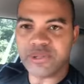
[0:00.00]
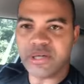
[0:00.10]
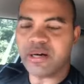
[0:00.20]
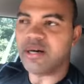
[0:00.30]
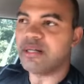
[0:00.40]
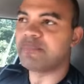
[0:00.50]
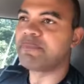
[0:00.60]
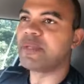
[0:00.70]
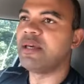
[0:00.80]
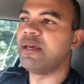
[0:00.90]
call,
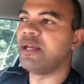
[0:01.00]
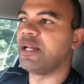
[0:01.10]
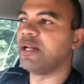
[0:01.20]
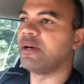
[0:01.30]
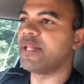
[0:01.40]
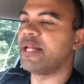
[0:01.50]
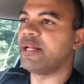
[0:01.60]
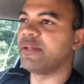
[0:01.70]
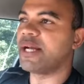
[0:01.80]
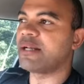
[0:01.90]

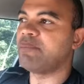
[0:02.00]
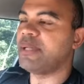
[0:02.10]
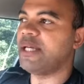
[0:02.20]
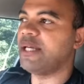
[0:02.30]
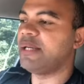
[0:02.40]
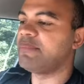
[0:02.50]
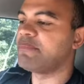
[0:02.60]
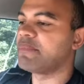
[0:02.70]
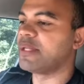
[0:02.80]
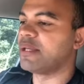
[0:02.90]
that could be,
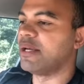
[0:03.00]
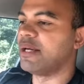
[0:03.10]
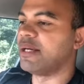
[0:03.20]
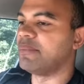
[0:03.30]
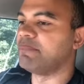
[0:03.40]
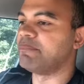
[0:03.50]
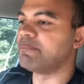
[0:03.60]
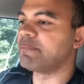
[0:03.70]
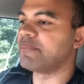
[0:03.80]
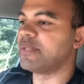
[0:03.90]
going
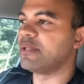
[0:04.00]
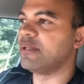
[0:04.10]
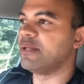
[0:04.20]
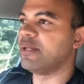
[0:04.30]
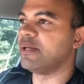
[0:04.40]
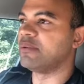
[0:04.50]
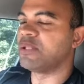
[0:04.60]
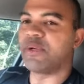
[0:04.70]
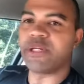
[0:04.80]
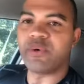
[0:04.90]

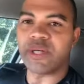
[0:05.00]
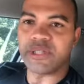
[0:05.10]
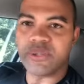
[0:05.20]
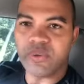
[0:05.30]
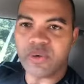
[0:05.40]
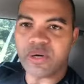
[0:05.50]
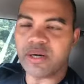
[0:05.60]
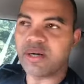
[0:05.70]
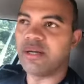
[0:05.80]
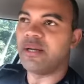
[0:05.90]
door to
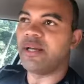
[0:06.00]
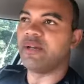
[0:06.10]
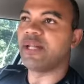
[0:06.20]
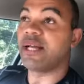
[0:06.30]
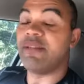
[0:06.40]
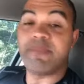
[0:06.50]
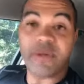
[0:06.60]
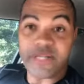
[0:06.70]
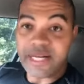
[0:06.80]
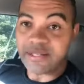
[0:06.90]
door, that can even be
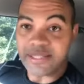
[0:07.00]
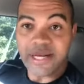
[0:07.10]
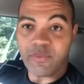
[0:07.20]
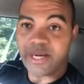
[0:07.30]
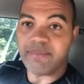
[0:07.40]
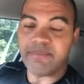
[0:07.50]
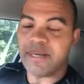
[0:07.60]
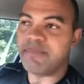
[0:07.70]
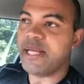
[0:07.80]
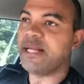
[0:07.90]
going to networking
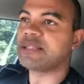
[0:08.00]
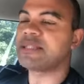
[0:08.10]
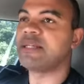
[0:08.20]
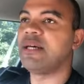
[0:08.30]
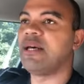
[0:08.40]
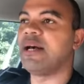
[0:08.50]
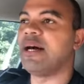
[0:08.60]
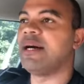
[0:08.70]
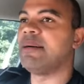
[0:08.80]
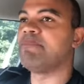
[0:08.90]
meetings,
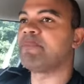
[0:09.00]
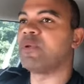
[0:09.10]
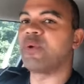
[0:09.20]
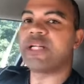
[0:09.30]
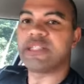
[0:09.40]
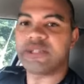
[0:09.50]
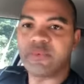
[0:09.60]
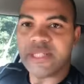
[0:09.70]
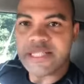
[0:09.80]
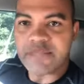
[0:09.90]
where you're
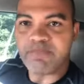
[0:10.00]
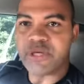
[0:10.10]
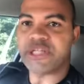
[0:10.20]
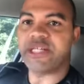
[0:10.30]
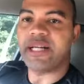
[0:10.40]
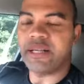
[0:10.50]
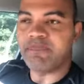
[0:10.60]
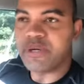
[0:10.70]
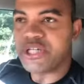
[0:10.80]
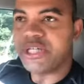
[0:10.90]
really just pushing,
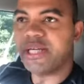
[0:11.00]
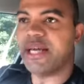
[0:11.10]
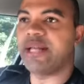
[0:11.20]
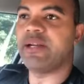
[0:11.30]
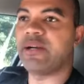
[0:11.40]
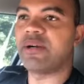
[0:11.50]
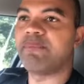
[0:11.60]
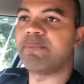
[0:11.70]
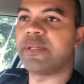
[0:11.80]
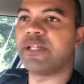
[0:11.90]
and you're
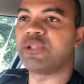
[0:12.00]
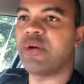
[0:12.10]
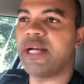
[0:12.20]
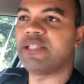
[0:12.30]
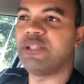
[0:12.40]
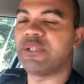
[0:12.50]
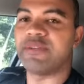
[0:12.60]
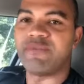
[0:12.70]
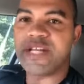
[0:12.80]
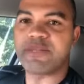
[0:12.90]
trying to
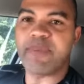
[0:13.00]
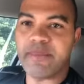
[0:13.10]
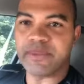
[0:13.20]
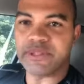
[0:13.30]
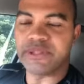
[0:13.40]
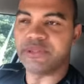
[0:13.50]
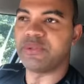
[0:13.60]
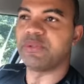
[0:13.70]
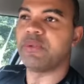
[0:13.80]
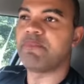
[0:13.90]
convince people to